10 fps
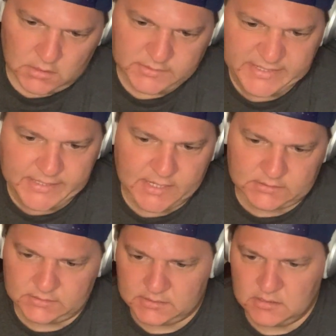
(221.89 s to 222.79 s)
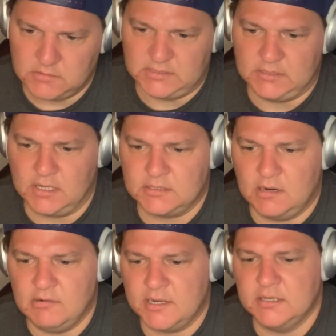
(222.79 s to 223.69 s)
DDS is the only stock that I
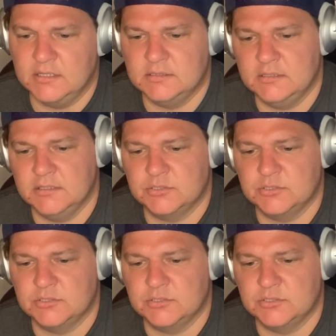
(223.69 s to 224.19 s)
recognize in there.